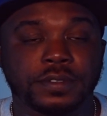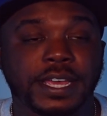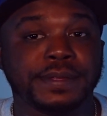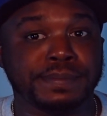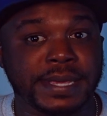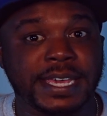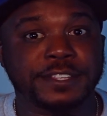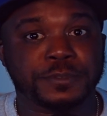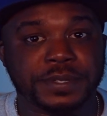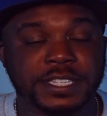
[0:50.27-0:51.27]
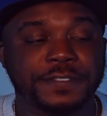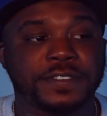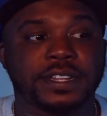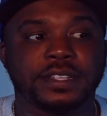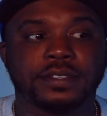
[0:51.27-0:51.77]
and men
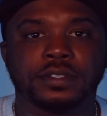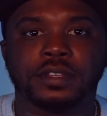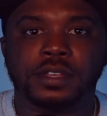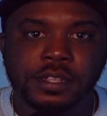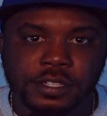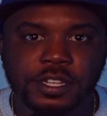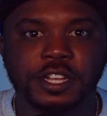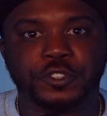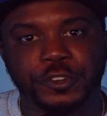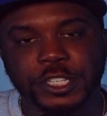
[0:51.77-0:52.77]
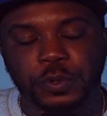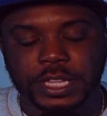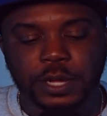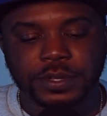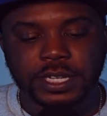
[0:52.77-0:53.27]
specifically, to address what
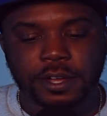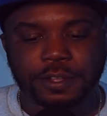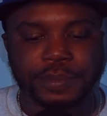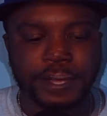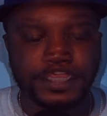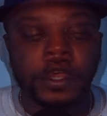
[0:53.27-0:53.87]
they were talking about.